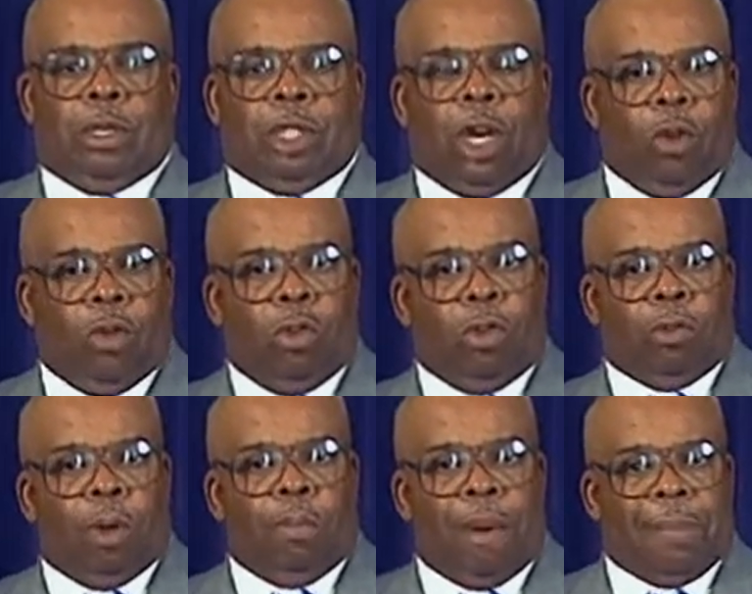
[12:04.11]
souls
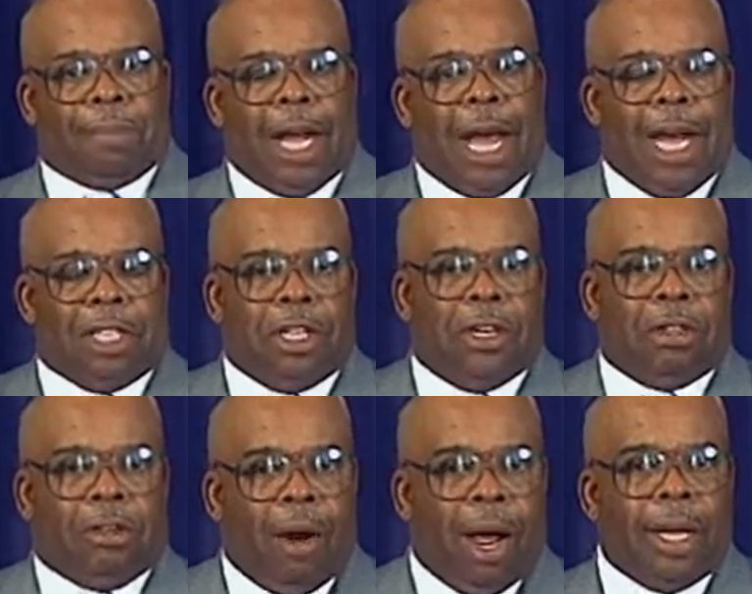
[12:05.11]
were baptized into
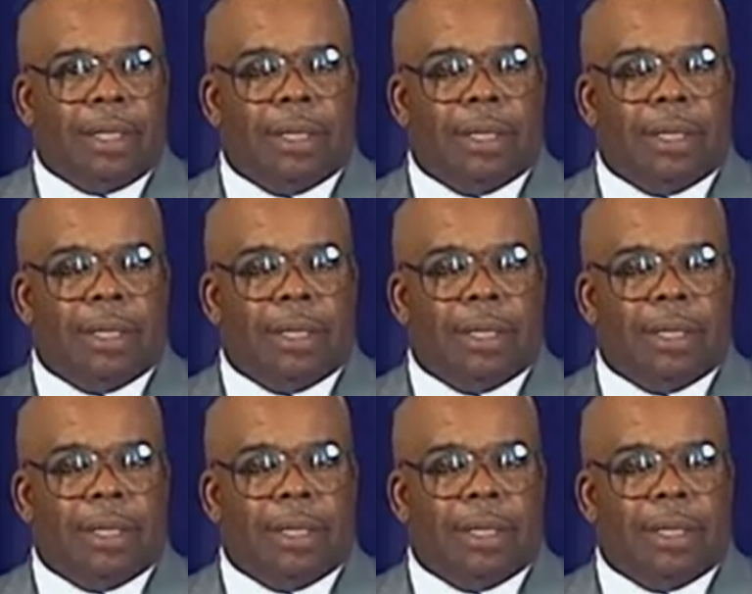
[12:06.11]
Christ.